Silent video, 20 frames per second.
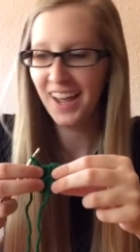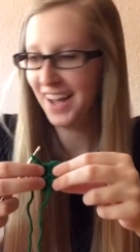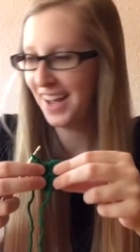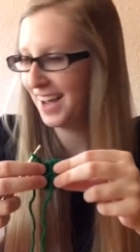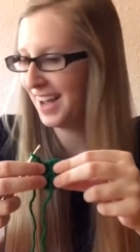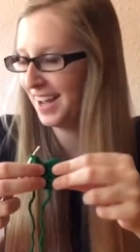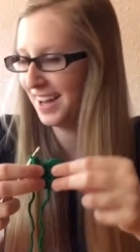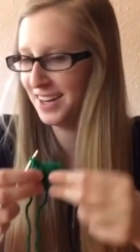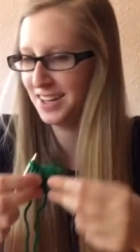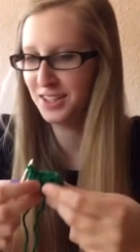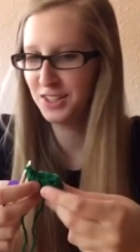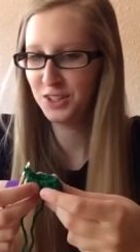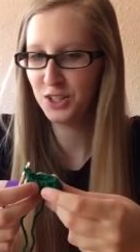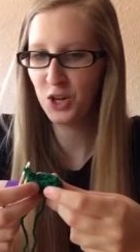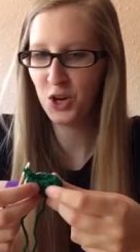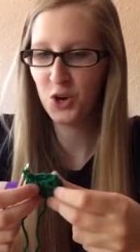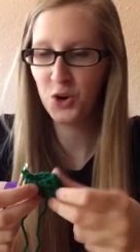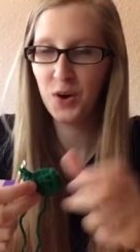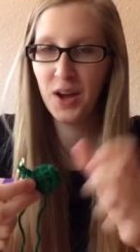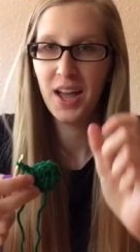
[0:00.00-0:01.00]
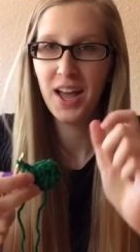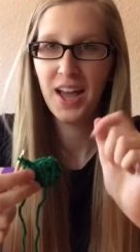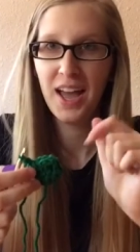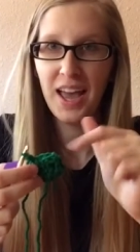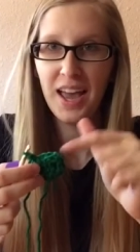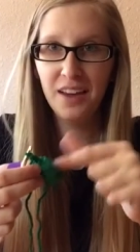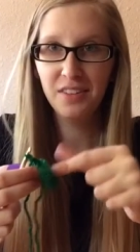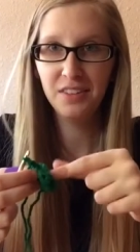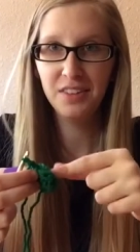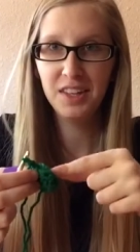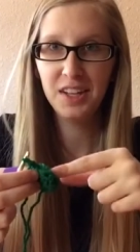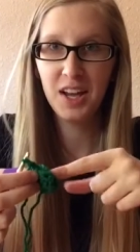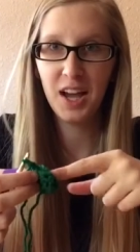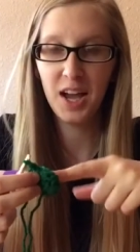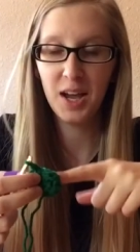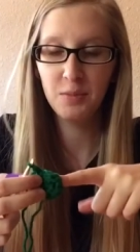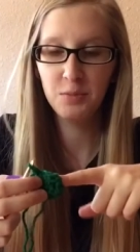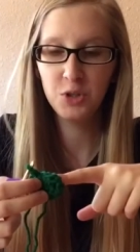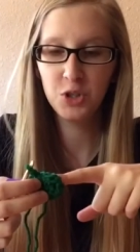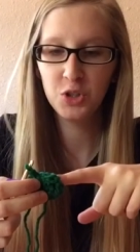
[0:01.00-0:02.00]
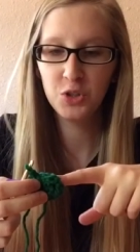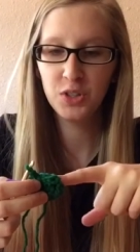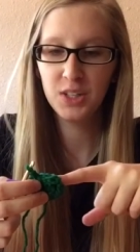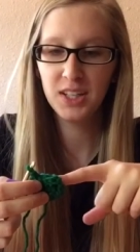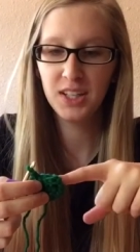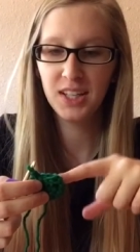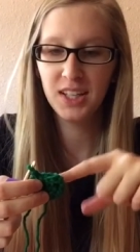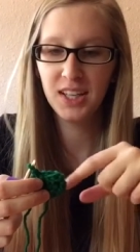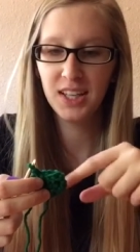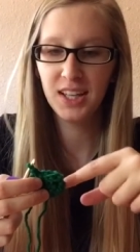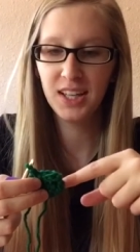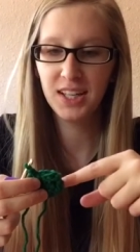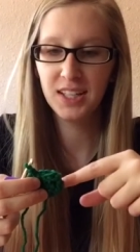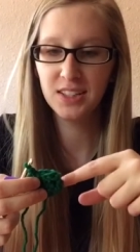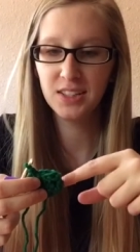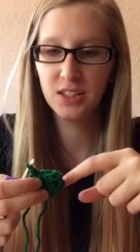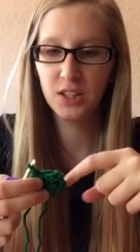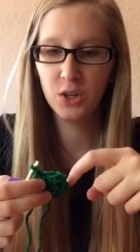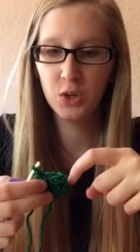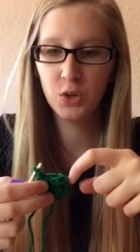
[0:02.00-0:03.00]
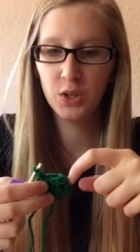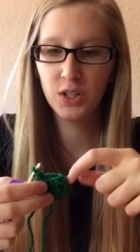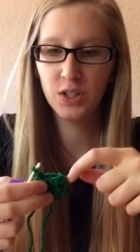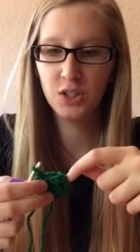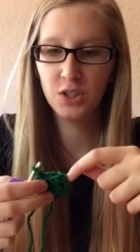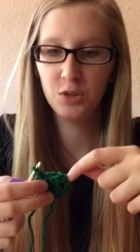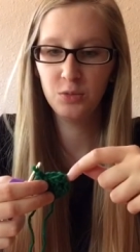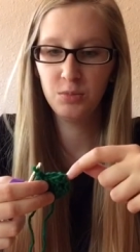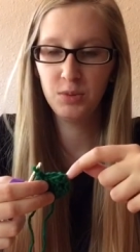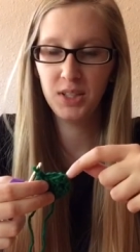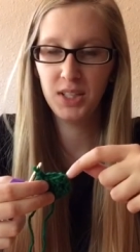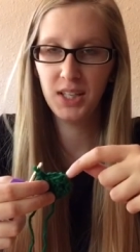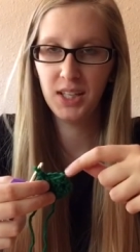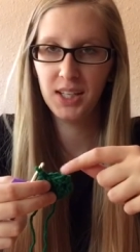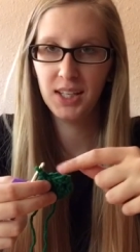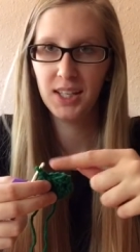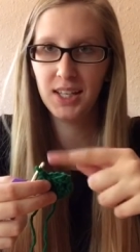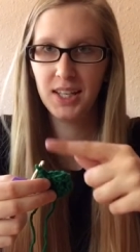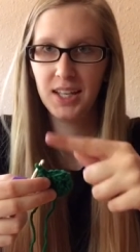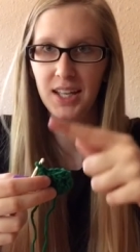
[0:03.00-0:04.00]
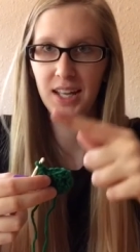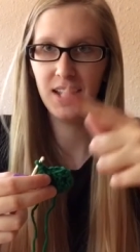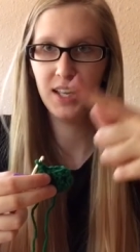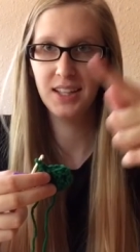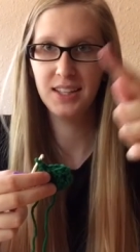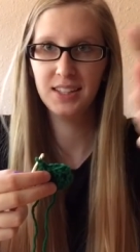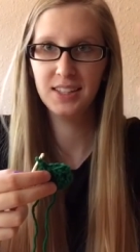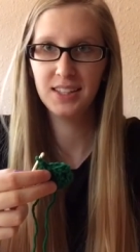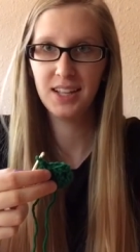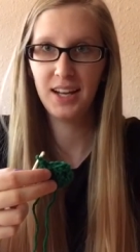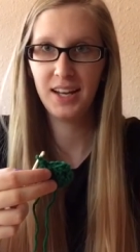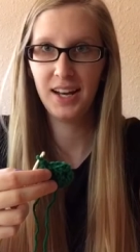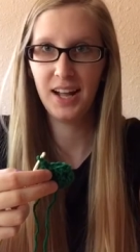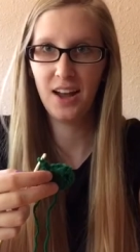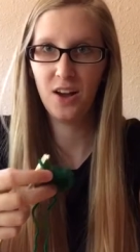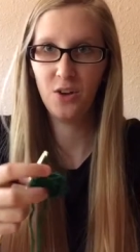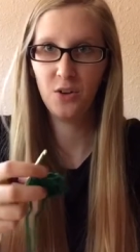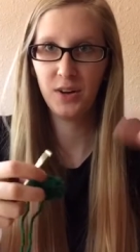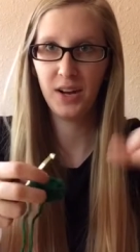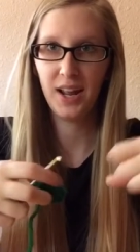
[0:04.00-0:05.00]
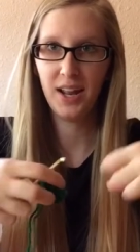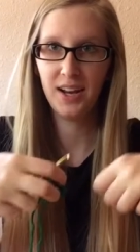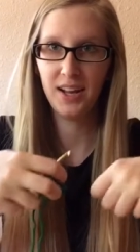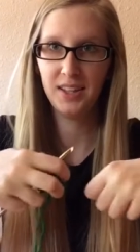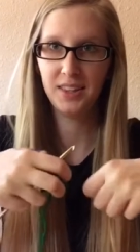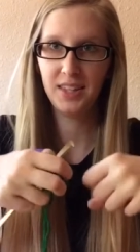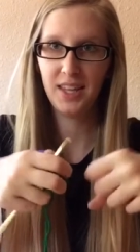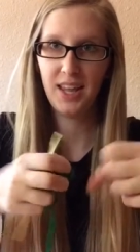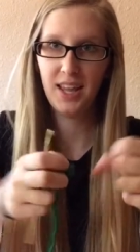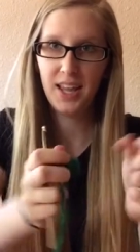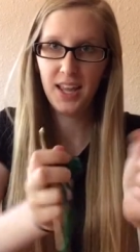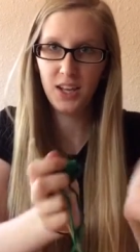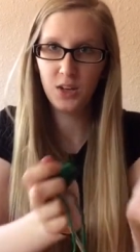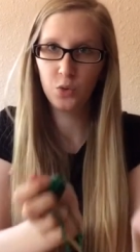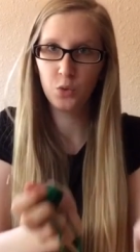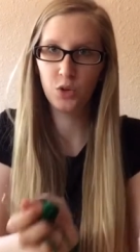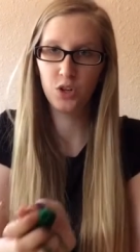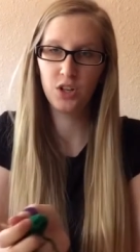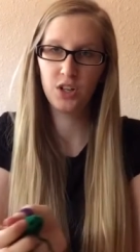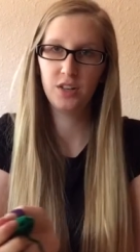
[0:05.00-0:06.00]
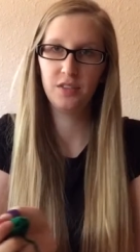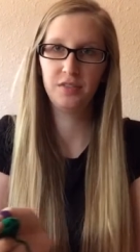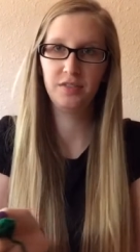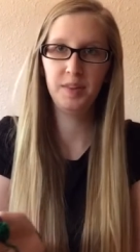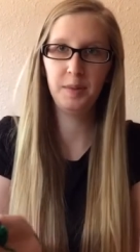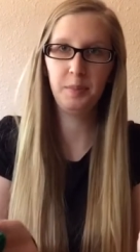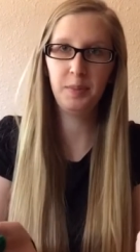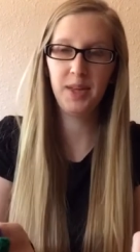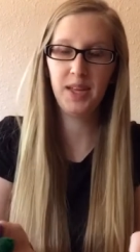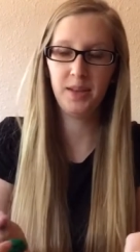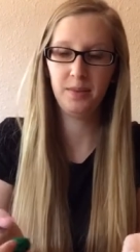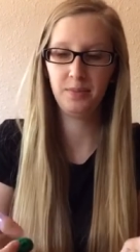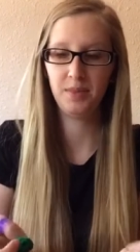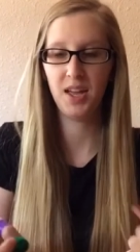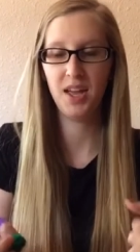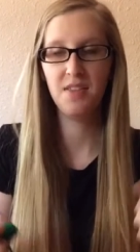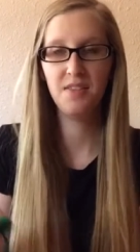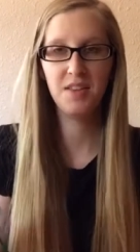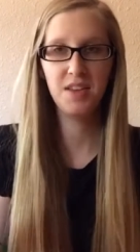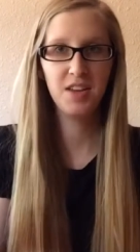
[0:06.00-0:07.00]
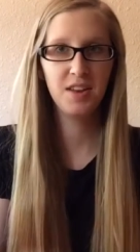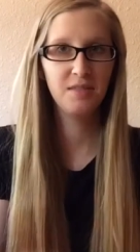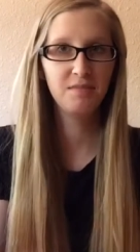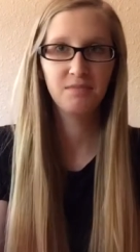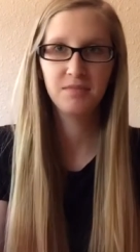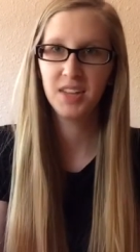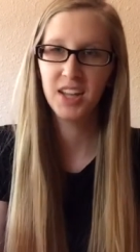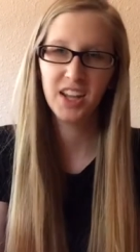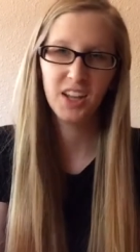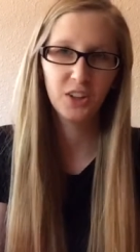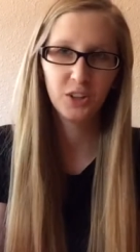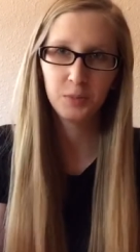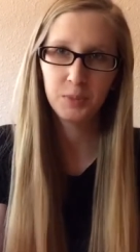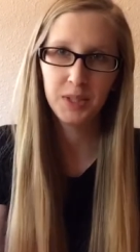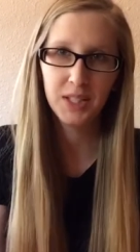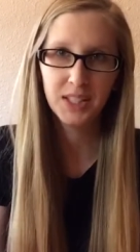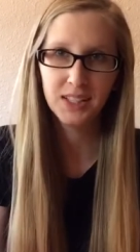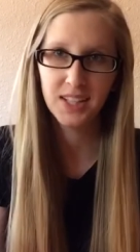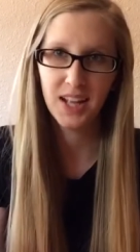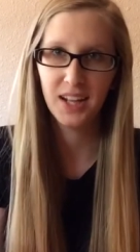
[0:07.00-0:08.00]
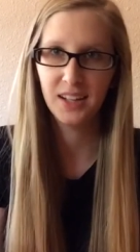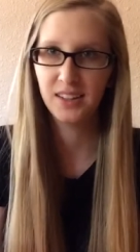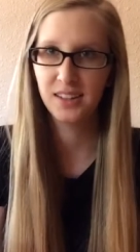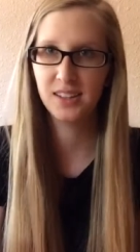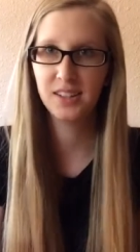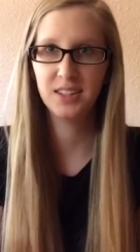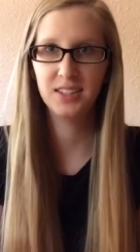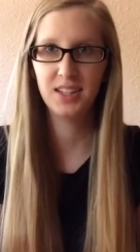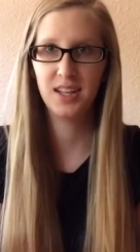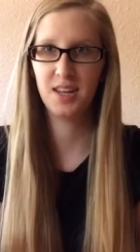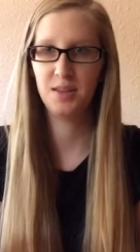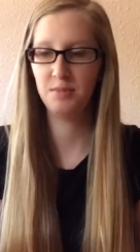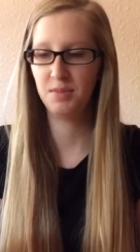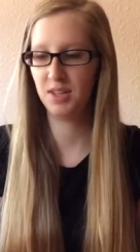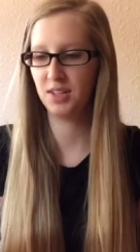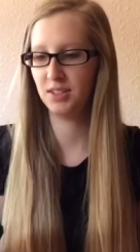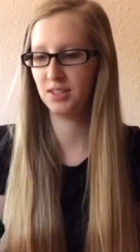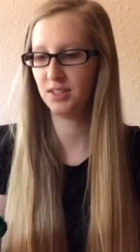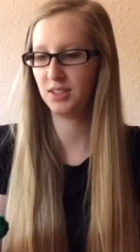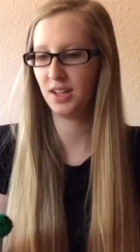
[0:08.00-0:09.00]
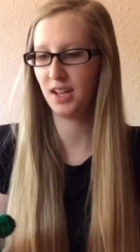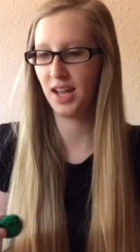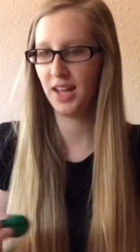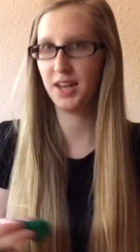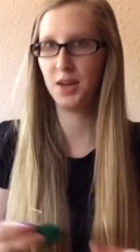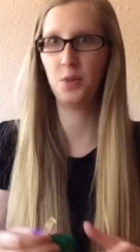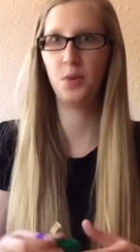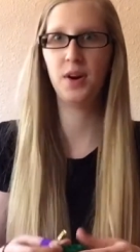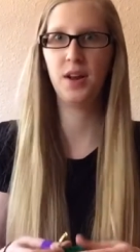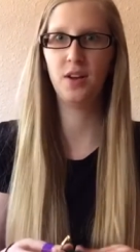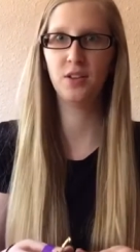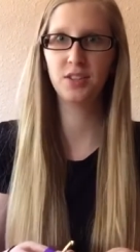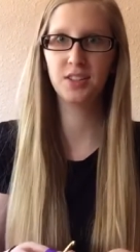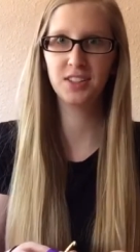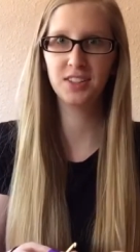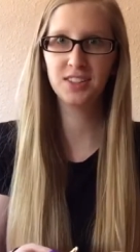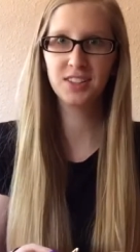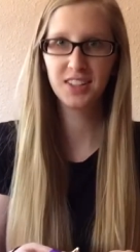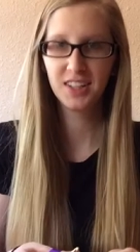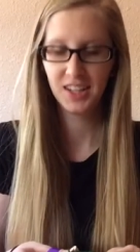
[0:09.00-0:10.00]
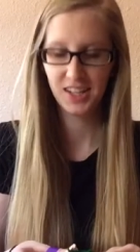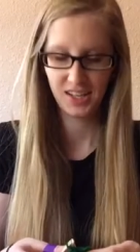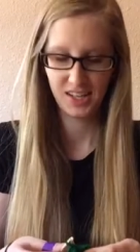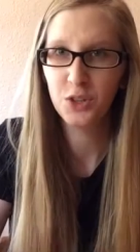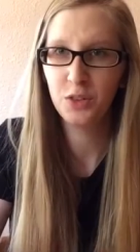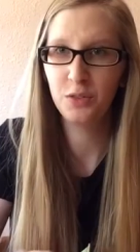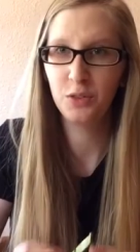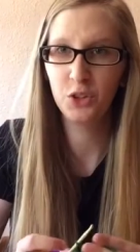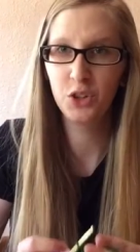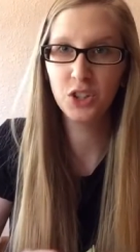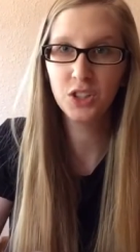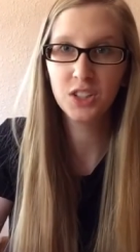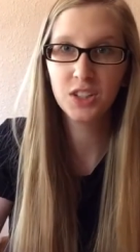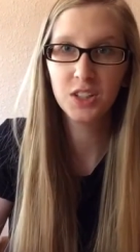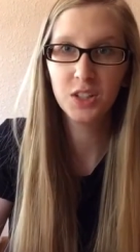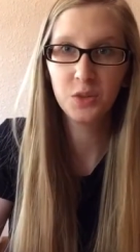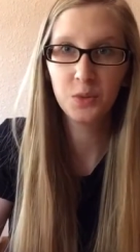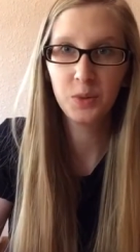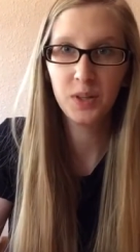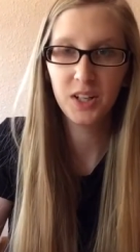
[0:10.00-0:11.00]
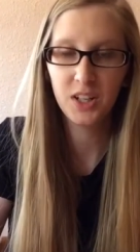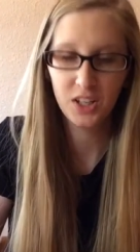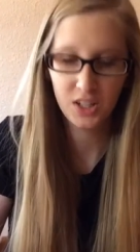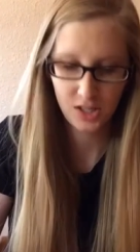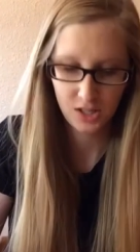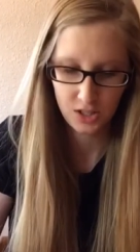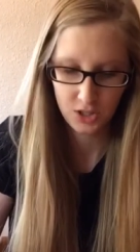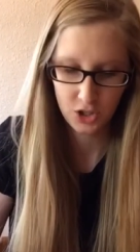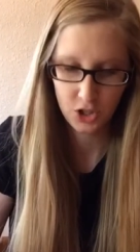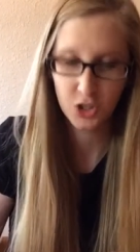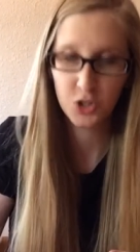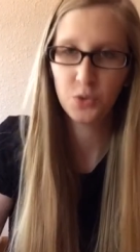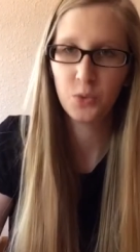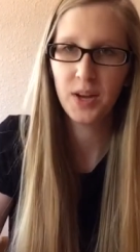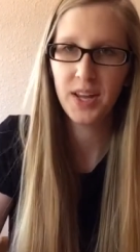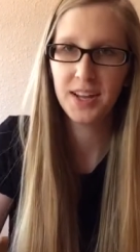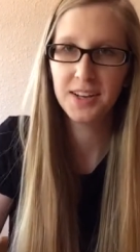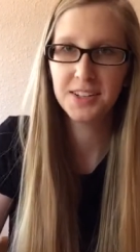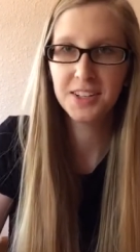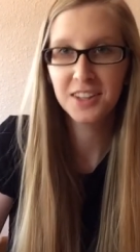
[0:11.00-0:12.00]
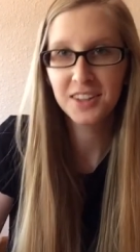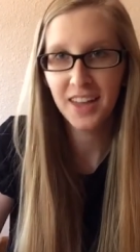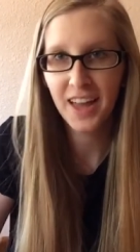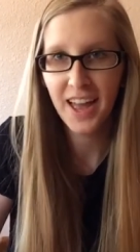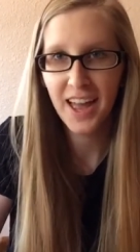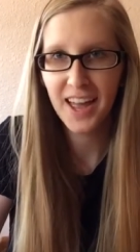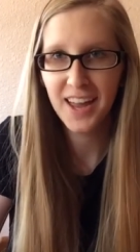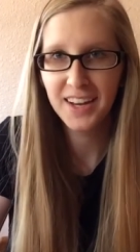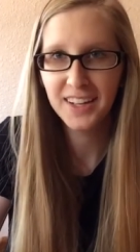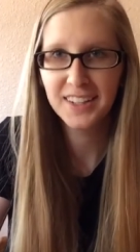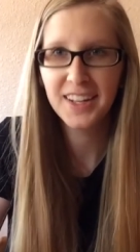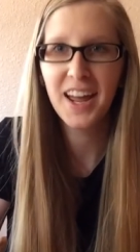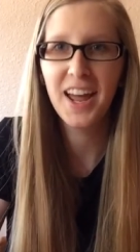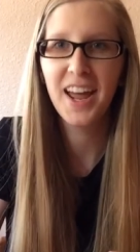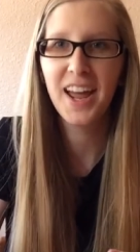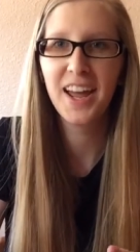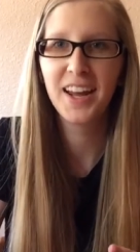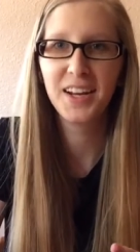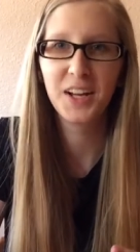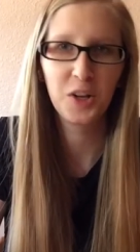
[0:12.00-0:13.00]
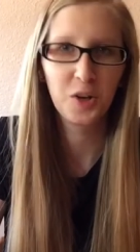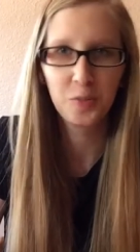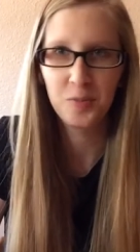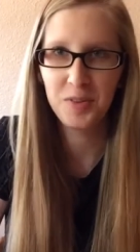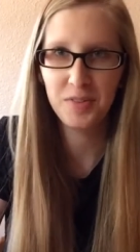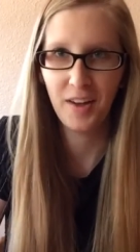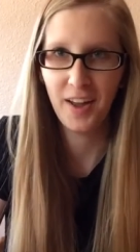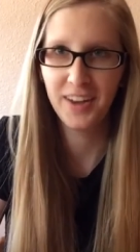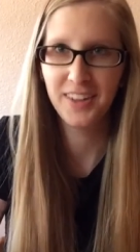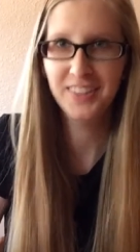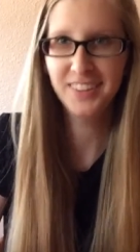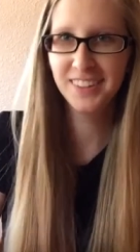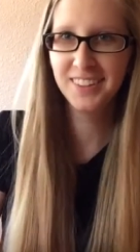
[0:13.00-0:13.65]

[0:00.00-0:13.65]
and so everything I'm doing is going to be inside out and at the end we're going to flip it and then it'll be exactly the same as anyone else's. So if it looks a little weird, just wait until the end and it'll be fine.